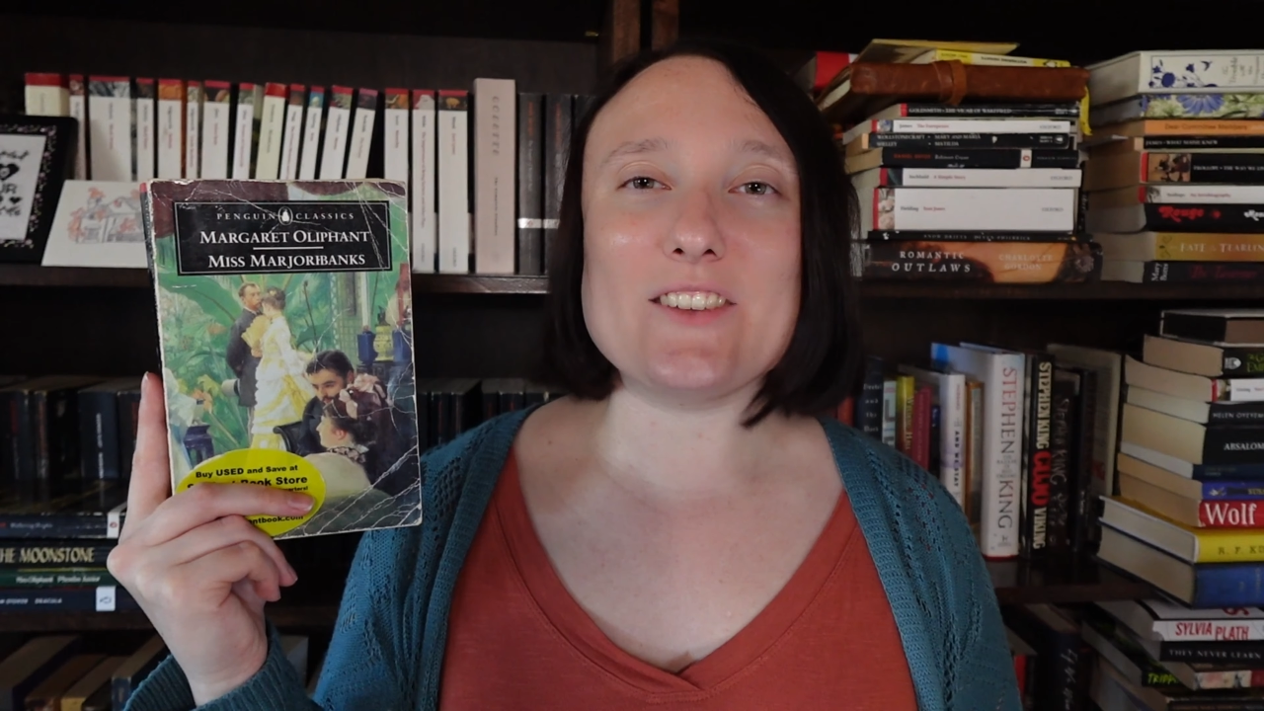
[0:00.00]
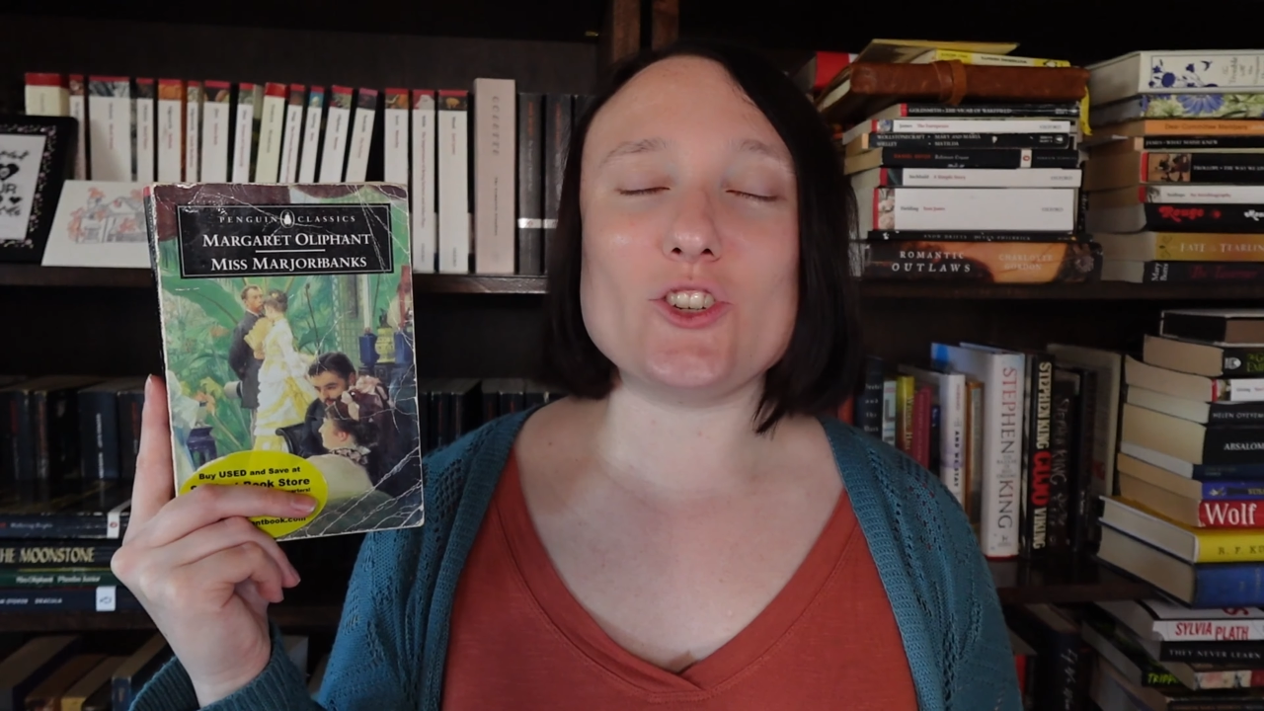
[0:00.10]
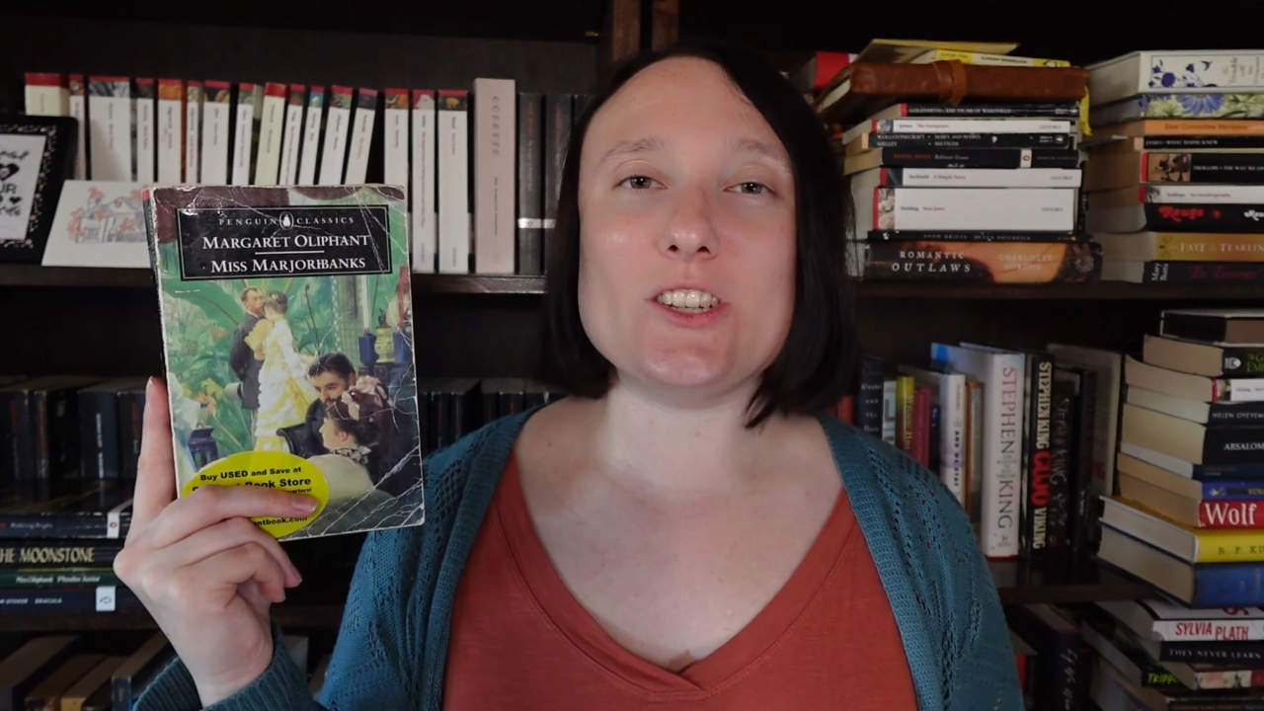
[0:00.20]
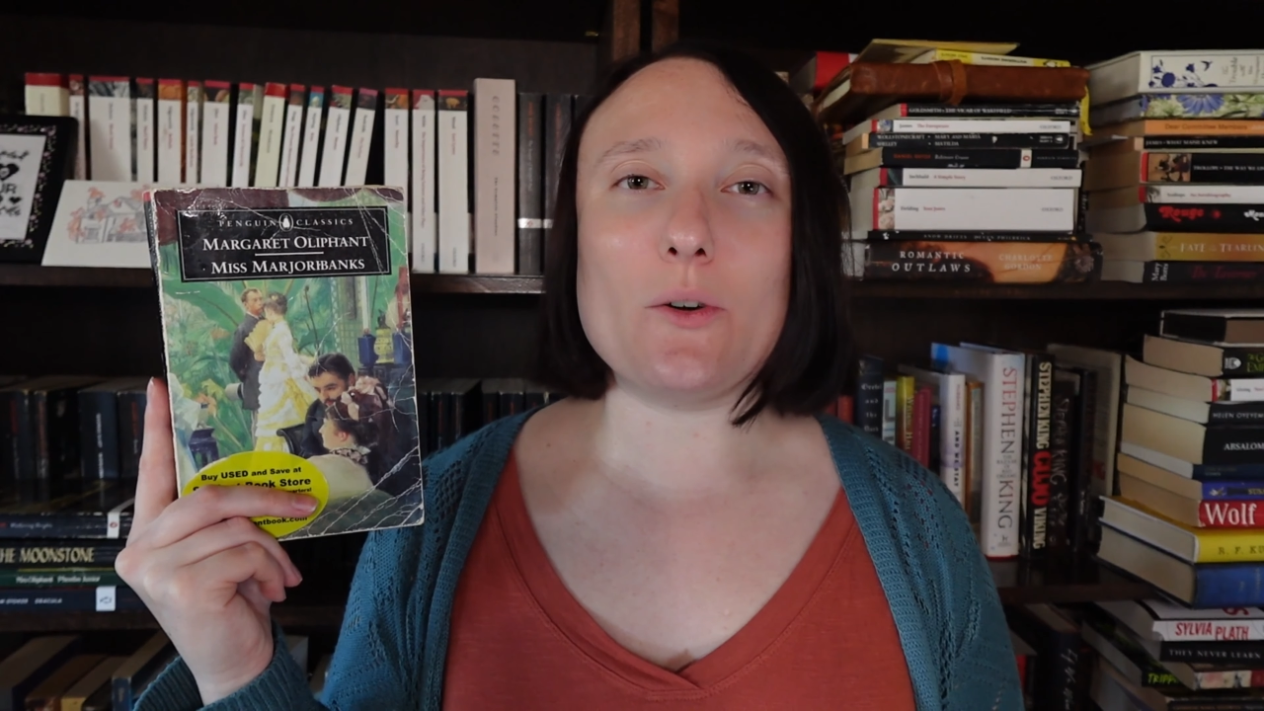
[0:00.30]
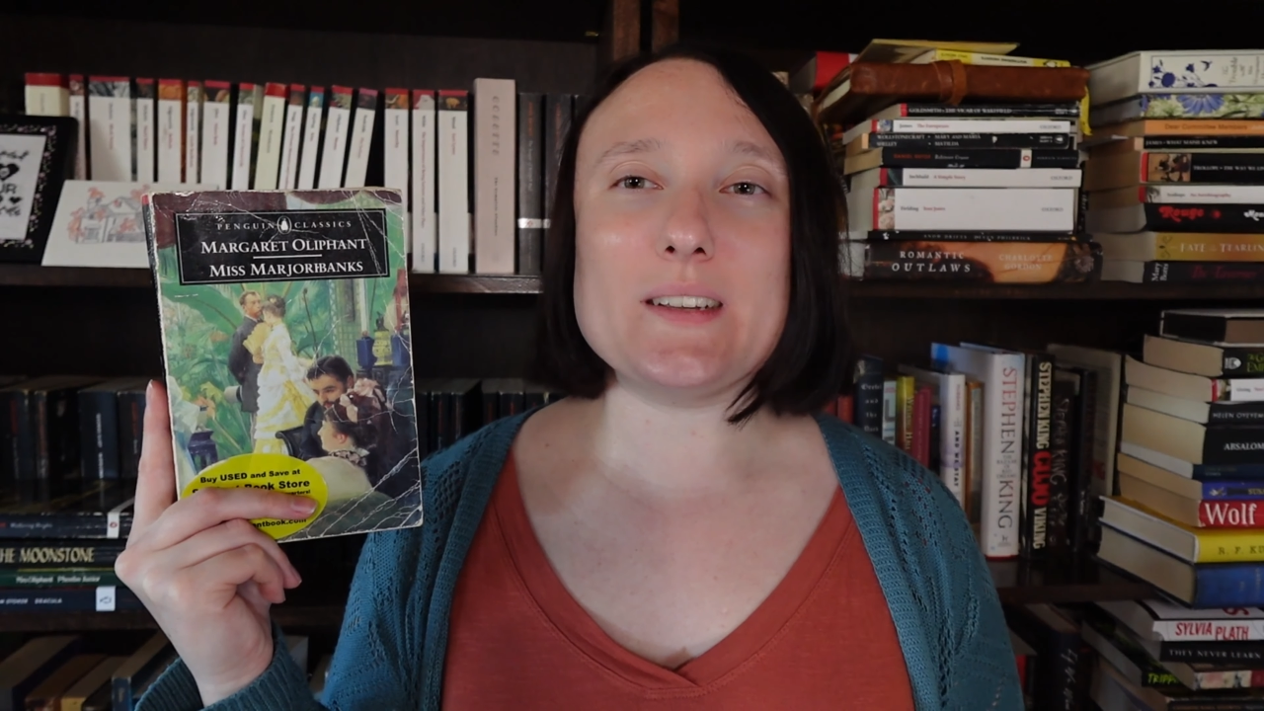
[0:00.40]
and
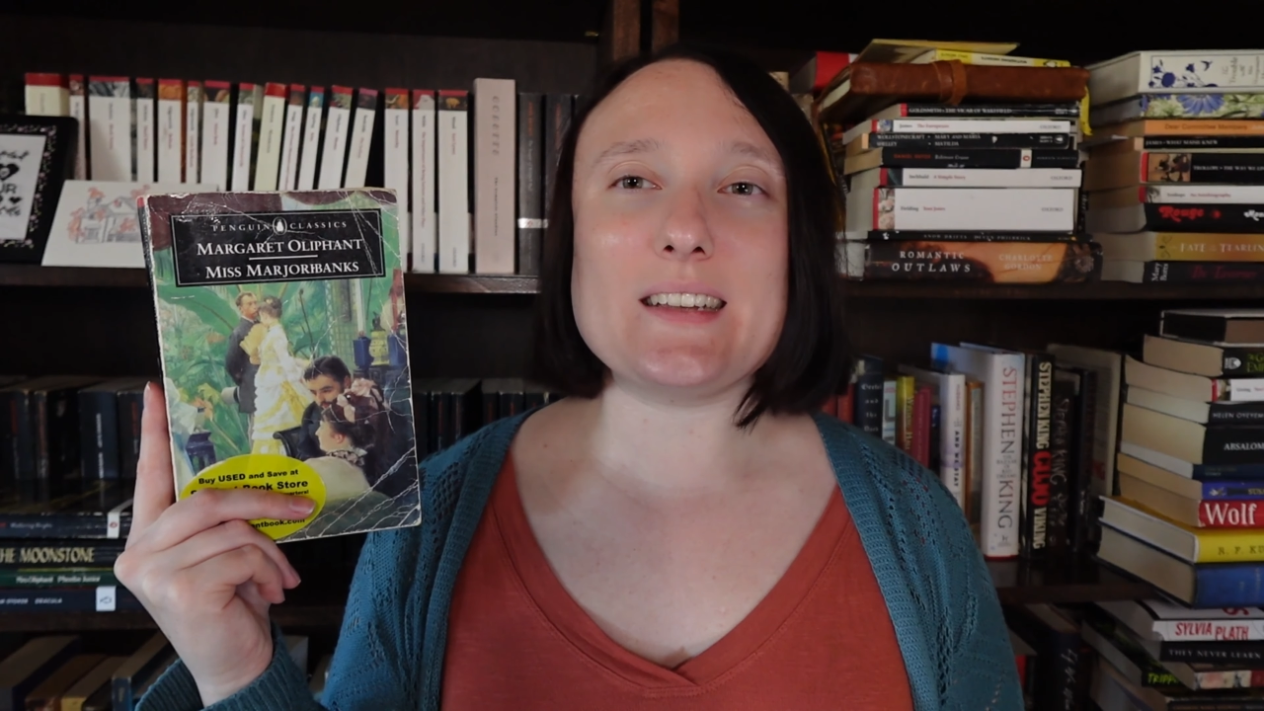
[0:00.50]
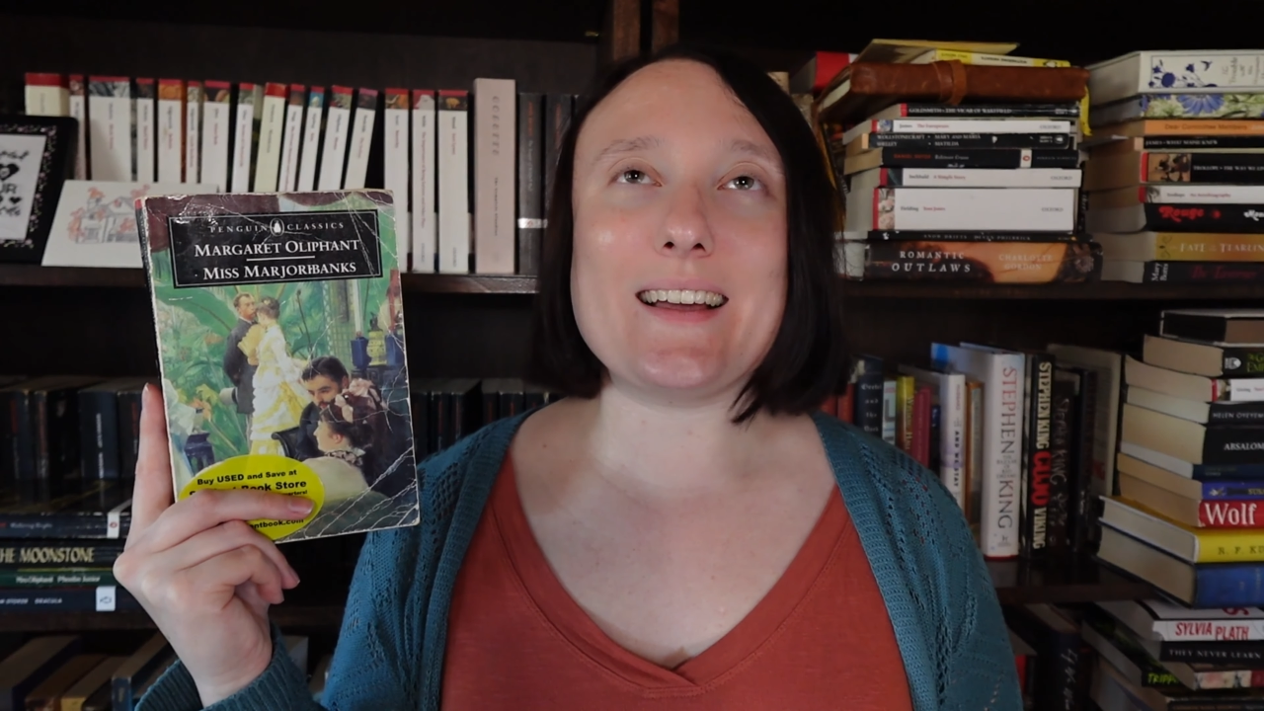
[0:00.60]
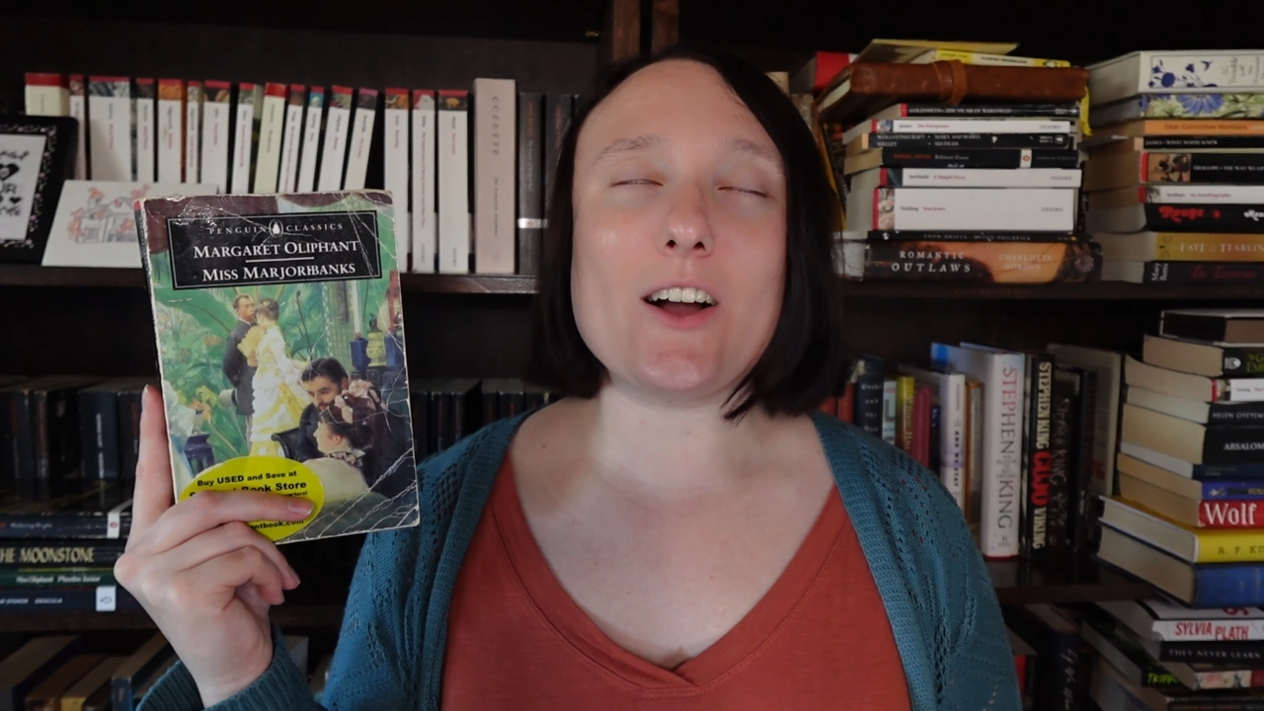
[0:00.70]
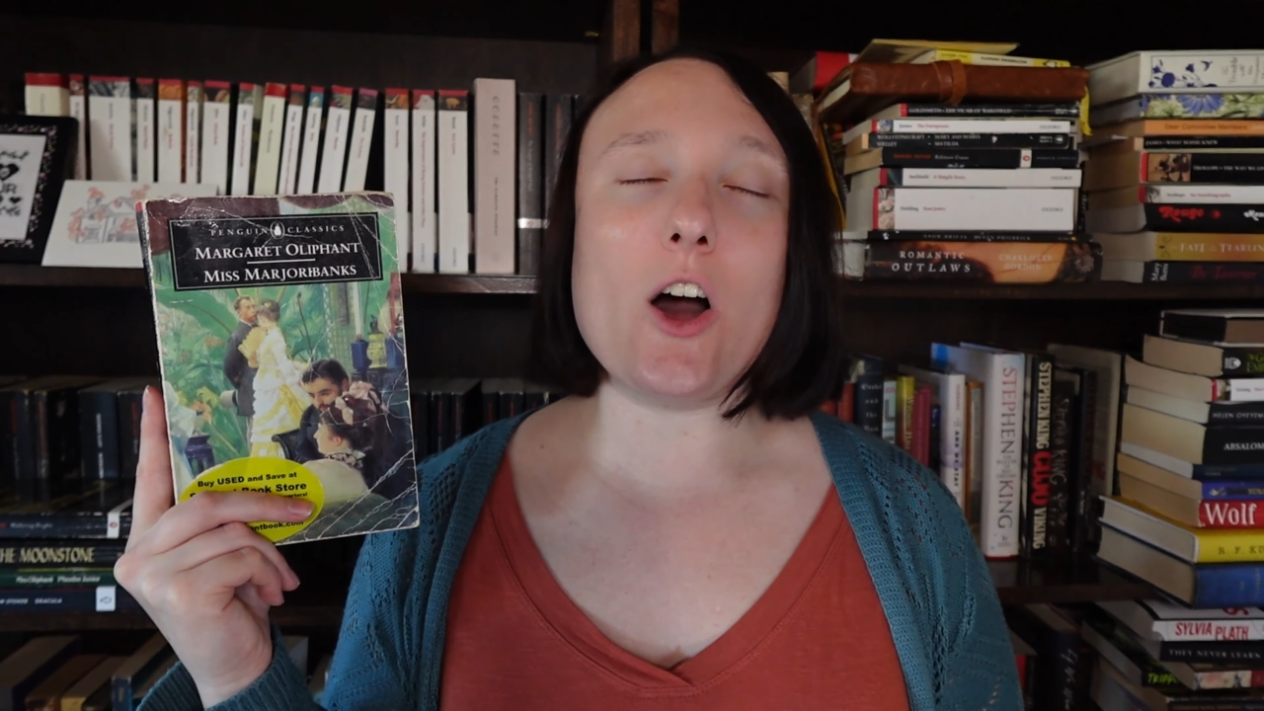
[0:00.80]
she's always saying,